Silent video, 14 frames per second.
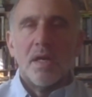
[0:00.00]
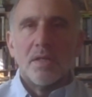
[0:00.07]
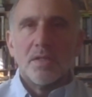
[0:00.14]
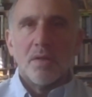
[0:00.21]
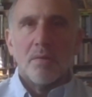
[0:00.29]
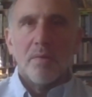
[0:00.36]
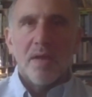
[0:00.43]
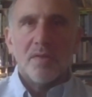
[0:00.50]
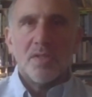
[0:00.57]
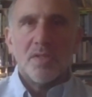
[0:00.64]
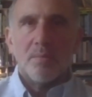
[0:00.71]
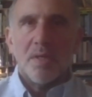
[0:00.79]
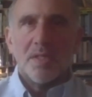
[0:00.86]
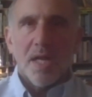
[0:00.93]
So we have
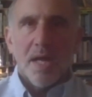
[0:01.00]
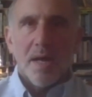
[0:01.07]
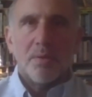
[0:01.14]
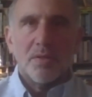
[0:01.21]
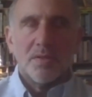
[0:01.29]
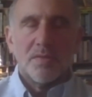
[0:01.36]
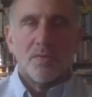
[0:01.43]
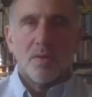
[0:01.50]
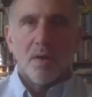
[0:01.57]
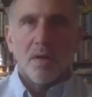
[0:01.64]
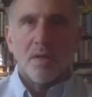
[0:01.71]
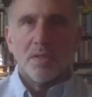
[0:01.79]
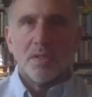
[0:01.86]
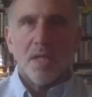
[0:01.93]
some examples of
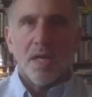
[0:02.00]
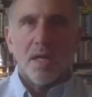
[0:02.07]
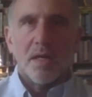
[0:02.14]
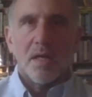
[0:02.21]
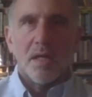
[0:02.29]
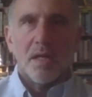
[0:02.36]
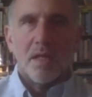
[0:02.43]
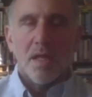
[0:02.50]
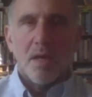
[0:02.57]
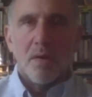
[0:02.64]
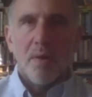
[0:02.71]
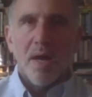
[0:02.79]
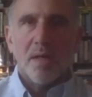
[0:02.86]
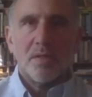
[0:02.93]
drugs that in the
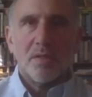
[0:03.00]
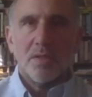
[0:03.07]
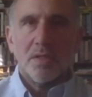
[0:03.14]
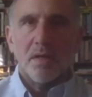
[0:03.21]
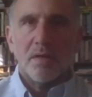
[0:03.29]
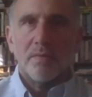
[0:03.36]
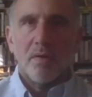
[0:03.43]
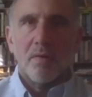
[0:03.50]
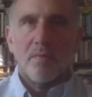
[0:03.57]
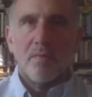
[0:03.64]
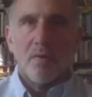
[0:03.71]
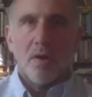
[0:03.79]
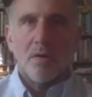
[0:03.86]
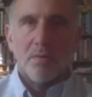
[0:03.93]
U.S. are selling for over
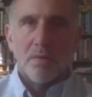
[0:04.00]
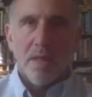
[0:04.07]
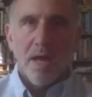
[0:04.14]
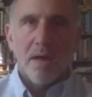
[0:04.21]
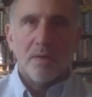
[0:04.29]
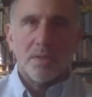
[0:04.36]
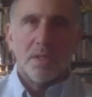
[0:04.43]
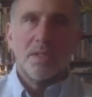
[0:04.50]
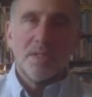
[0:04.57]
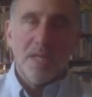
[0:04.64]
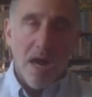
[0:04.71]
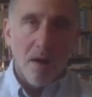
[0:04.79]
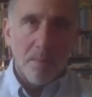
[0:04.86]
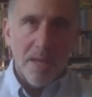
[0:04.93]
100,000 because they
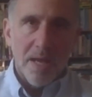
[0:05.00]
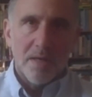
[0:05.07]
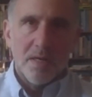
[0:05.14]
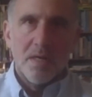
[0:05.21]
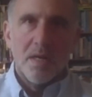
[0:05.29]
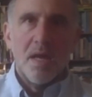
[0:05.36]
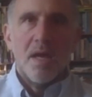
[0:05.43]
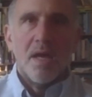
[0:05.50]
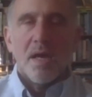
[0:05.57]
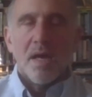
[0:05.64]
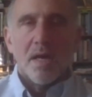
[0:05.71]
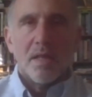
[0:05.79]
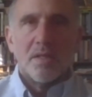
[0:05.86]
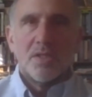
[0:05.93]
are patented,
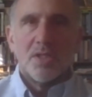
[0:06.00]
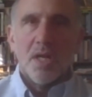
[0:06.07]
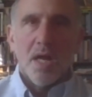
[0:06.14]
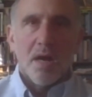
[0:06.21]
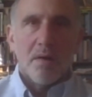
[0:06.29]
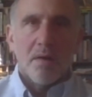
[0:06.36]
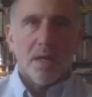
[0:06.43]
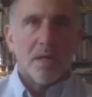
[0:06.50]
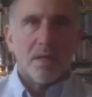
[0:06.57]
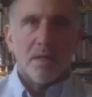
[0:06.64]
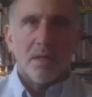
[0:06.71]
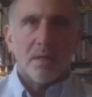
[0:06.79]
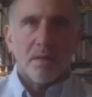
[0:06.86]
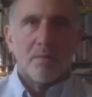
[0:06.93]
and the generic
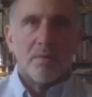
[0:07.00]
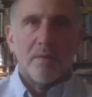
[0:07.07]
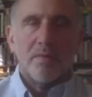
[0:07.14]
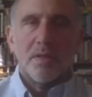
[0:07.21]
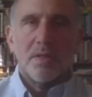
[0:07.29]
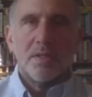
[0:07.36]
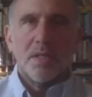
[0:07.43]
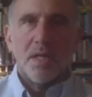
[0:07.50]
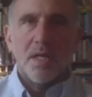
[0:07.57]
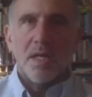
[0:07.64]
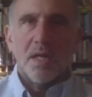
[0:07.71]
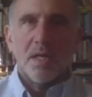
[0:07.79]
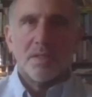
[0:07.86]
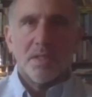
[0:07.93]
equivalent in
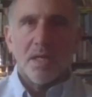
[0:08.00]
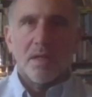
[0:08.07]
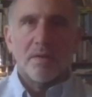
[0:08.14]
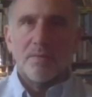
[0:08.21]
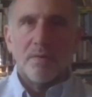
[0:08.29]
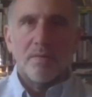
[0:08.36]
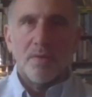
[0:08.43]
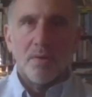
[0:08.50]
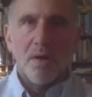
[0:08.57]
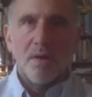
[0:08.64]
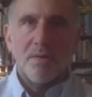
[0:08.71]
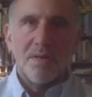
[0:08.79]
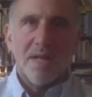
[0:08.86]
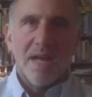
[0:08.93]
India is selling for a few
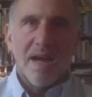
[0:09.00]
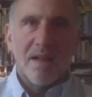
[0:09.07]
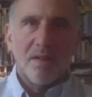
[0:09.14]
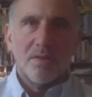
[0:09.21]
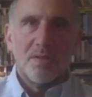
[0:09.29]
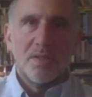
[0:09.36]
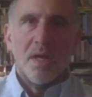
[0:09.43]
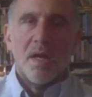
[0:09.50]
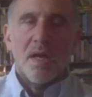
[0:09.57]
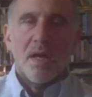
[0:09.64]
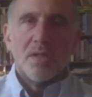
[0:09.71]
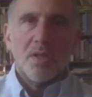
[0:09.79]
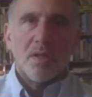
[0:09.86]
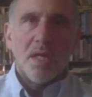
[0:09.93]
$100s.
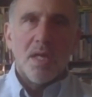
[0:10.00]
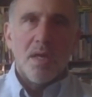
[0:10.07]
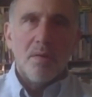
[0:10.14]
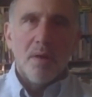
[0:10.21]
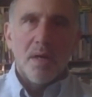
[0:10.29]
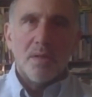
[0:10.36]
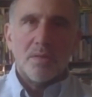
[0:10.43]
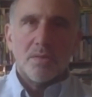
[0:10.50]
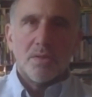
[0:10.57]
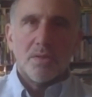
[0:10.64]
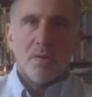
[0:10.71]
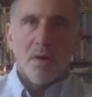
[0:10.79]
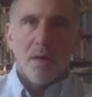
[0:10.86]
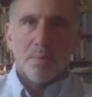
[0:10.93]
So the U.S. was
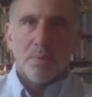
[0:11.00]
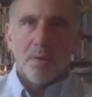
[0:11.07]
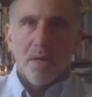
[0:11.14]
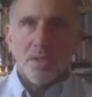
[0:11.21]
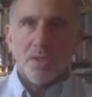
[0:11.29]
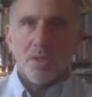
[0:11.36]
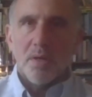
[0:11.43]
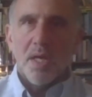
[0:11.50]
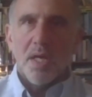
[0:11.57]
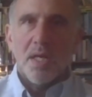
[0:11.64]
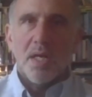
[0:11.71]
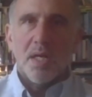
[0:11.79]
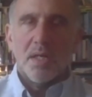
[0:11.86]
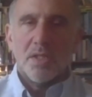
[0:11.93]
trying to pressure
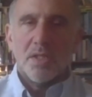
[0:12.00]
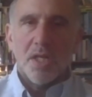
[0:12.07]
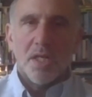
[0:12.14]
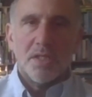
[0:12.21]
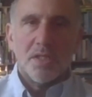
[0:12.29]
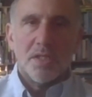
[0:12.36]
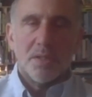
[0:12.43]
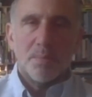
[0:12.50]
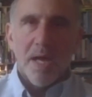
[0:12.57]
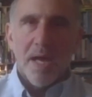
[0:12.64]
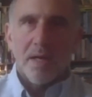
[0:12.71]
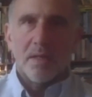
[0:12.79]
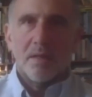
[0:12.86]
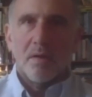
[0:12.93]
India to change its
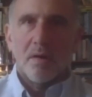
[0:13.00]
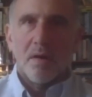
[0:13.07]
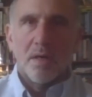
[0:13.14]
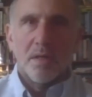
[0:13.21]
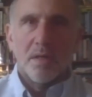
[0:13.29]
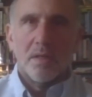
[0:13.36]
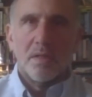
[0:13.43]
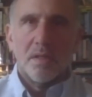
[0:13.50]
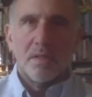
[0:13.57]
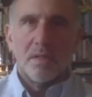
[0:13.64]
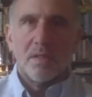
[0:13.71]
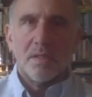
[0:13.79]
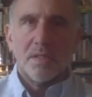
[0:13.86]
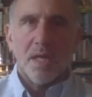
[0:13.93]
patent law.
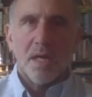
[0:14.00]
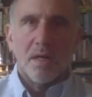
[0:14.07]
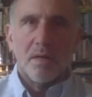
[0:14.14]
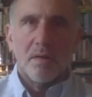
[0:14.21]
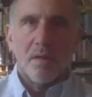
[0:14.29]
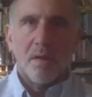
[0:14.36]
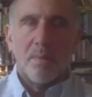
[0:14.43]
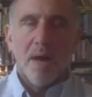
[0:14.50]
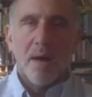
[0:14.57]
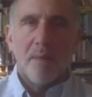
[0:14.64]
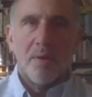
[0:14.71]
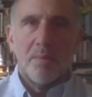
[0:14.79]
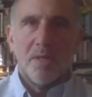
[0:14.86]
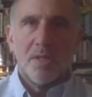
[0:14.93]
This, again, under the
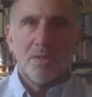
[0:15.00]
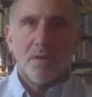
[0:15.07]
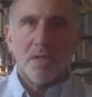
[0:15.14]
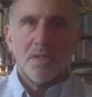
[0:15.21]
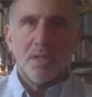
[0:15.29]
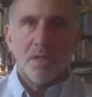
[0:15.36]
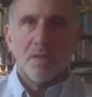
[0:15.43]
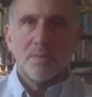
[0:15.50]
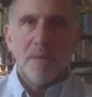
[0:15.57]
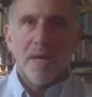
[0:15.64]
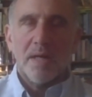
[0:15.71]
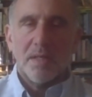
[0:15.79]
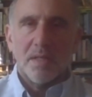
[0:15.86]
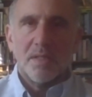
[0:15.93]
Obama administration, goes
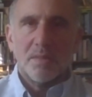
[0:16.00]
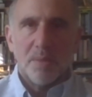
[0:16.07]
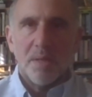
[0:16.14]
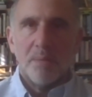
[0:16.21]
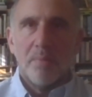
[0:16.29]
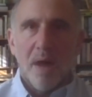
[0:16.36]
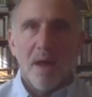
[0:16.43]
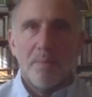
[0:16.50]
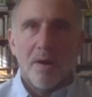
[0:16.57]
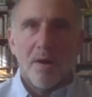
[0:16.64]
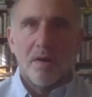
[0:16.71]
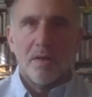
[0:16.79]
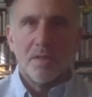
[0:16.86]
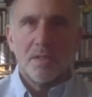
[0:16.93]
back to this being
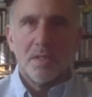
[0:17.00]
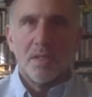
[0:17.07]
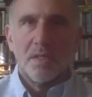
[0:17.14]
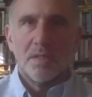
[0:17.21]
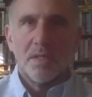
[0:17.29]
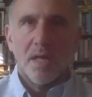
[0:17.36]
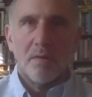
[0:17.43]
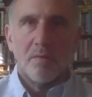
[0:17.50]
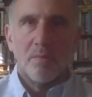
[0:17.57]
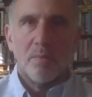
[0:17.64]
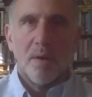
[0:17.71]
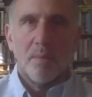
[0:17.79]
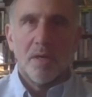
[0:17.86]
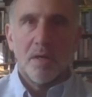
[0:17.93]
bipartisan. It's not a
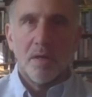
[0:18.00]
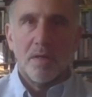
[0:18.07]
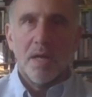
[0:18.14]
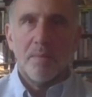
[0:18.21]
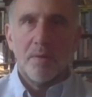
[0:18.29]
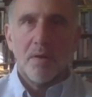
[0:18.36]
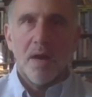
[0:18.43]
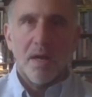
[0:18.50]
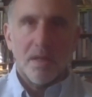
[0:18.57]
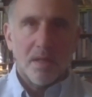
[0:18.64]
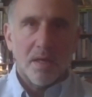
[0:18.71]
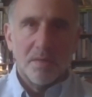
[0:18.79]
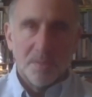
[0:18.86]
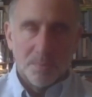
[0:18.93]
Republican or
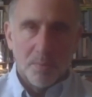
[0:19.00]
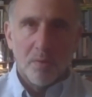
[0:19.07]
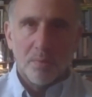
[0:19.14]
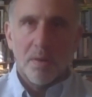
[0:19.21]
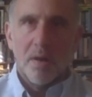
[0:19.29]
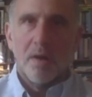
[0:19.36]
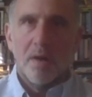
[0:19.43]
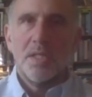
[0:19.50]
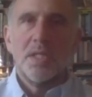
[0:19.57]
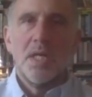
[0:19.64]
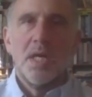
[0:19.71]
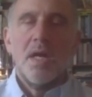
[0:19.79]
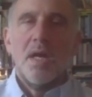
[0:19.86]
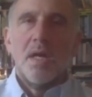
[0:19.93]
Democratic thing. It was both parties.
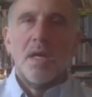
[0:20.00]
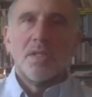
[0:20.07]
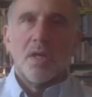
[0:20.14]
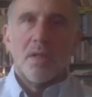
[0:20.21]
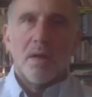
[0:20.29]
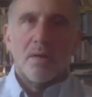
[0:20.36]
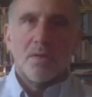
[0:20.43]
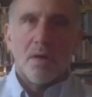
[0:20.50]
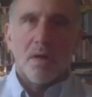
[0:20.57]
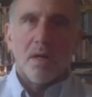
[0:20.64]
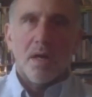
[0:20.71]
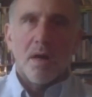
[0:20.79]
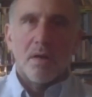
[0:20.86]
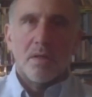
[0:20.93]
So they were
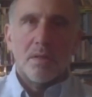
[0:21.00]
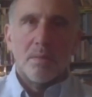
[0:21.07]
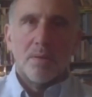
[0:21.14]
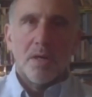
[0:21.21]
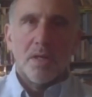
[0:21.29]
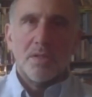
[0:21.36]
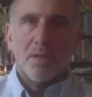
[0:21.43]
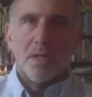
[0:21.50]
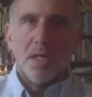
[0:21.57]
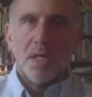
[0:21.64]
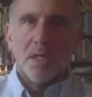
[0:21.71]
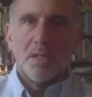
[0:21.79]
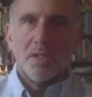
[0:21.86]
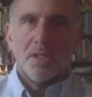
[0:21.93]
trying hard to pressure
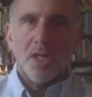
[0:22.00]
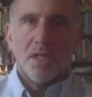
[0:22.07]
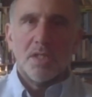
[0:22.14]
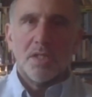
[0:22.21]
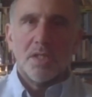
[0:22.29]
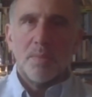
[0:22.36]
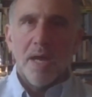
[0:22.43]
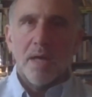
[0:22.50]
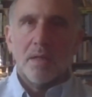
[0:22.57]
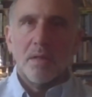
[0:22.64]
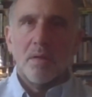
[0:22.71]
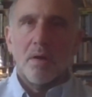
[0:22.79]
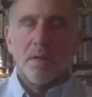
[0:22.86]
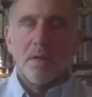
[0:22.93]
India to change its
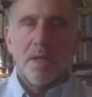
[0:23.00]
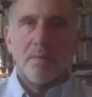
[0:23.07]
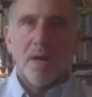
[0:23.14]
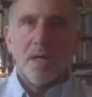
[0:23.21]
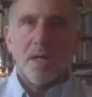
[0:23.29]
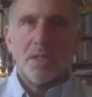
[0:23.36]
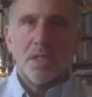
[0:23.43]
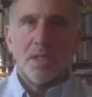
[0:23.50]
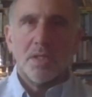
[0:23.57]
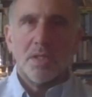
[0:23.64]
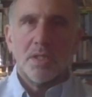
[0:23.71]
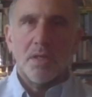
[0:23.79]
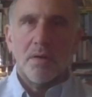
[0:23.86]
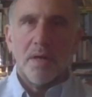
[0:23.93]
patent law, and they were actually
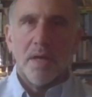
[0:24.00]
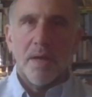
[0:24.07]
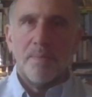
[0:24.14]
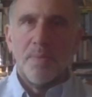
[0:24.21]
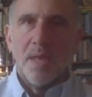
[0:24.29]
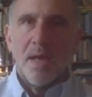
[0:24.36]
considering it.